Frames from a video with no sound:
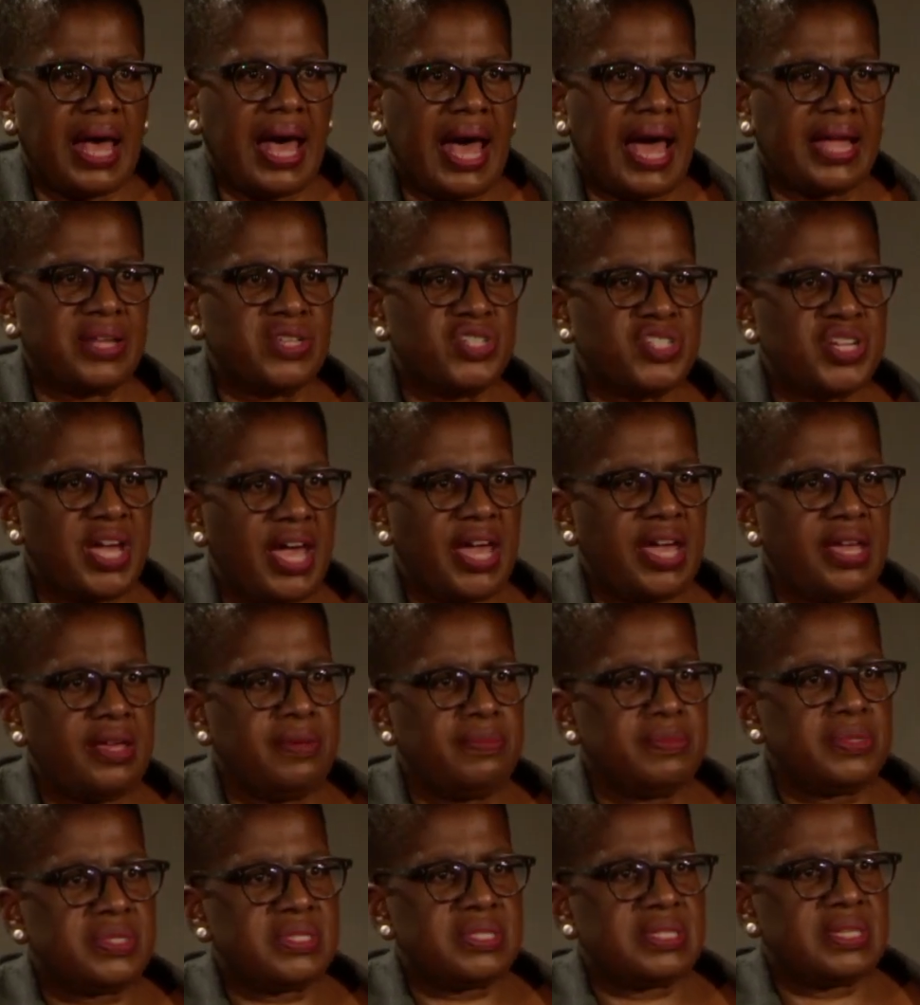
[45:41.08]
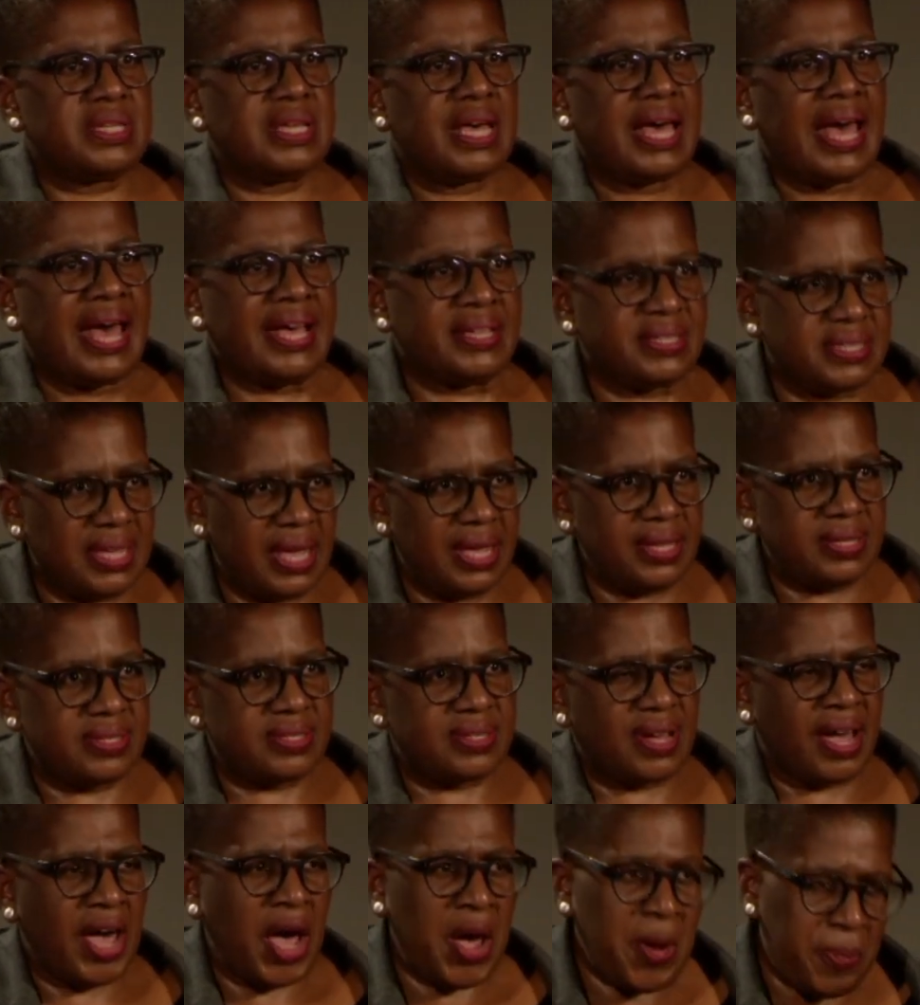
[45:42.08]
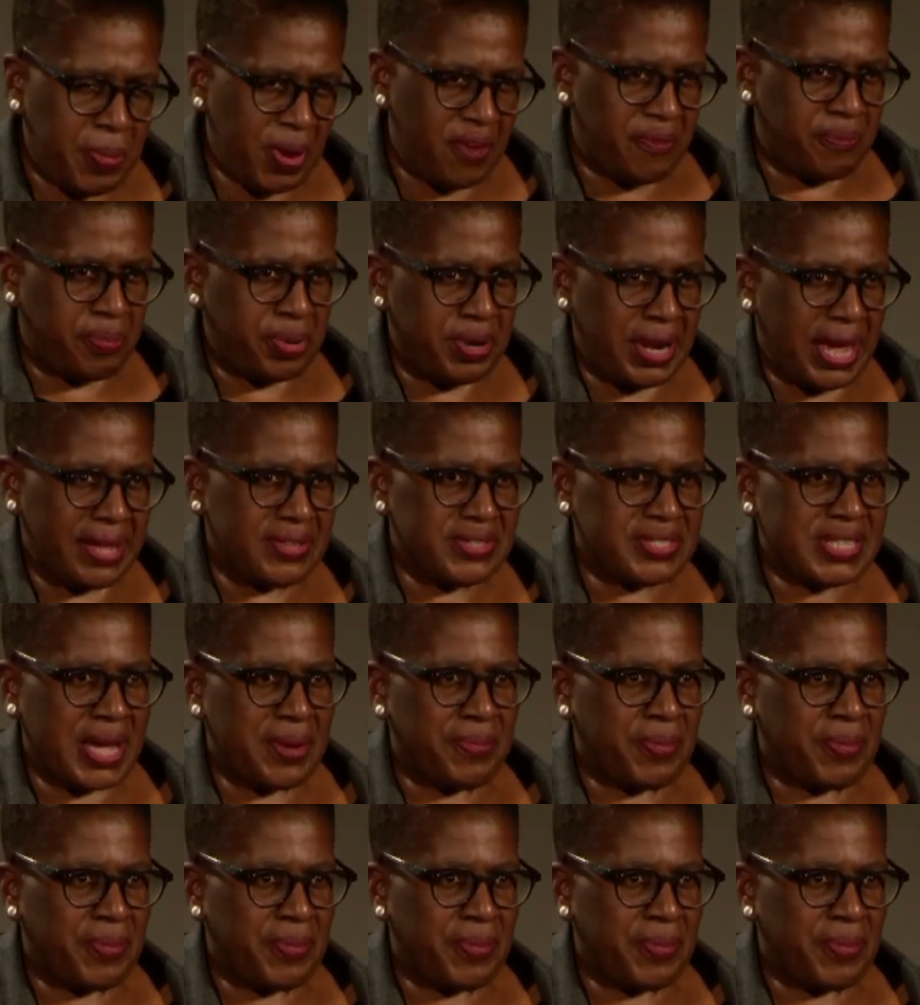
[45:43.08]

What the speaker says: and James SS, I hope I've pronounced that